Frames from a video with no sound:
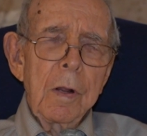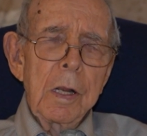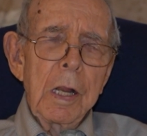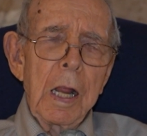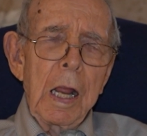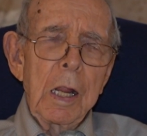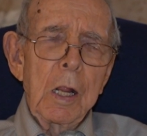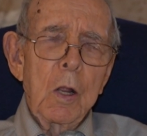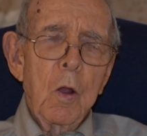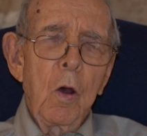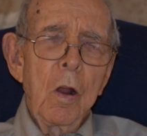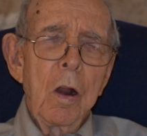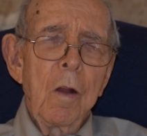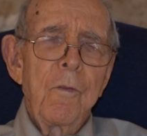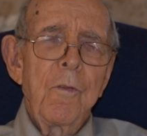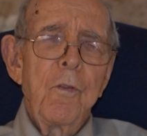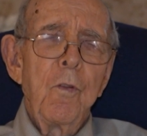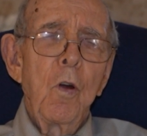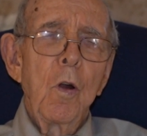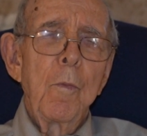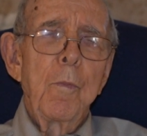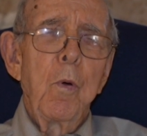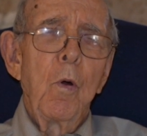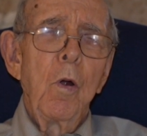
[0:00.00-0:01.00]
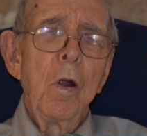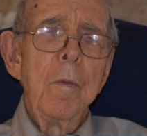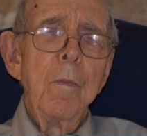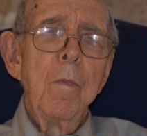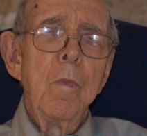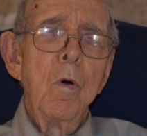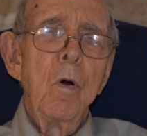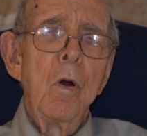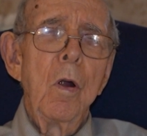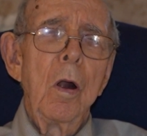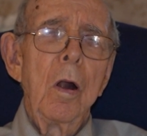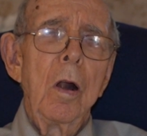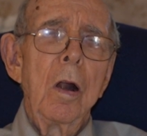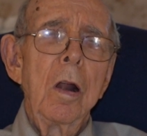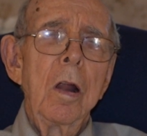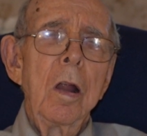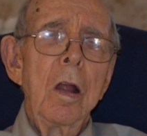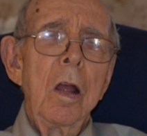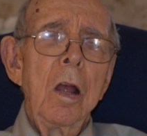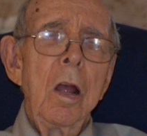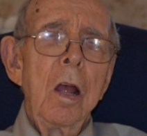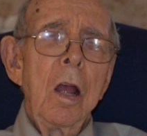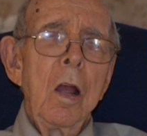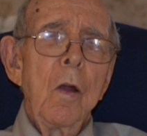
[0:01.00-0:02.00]
they call it 4-point moor,
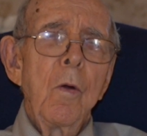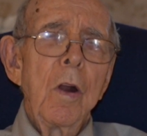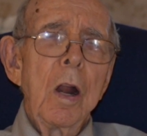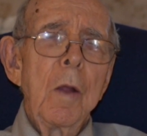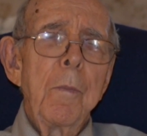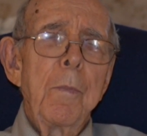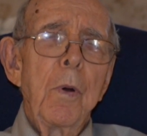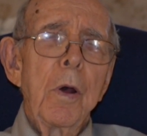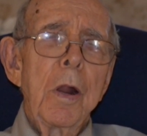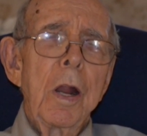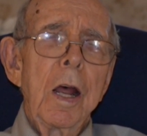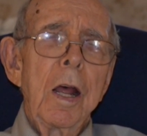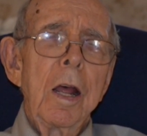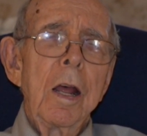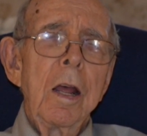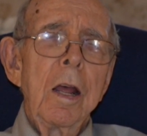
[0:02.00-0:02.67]
where they put